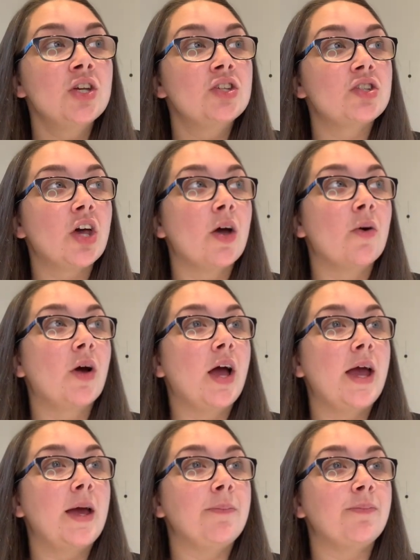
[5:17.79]
So
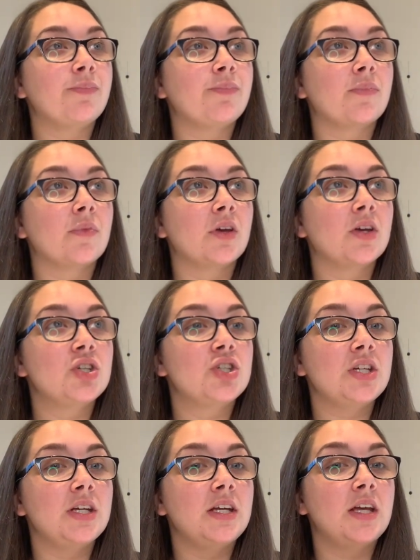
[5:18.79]
her
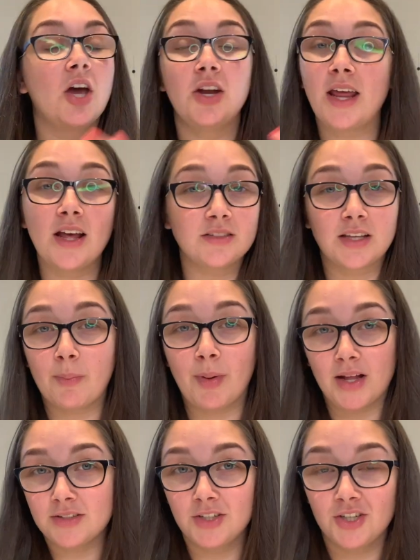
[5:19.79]
nails get
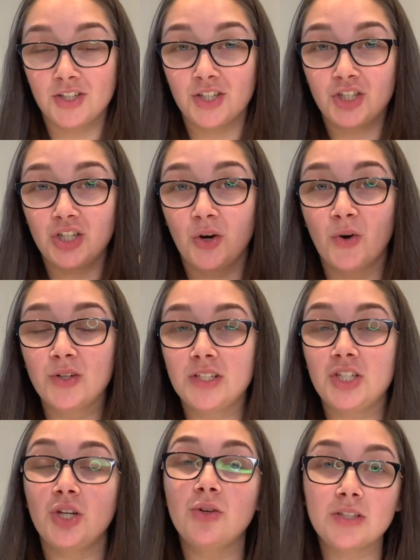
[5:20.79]
battered. She
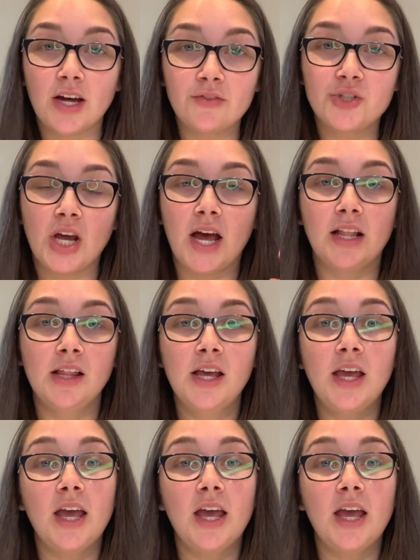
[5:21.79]
used to have gel.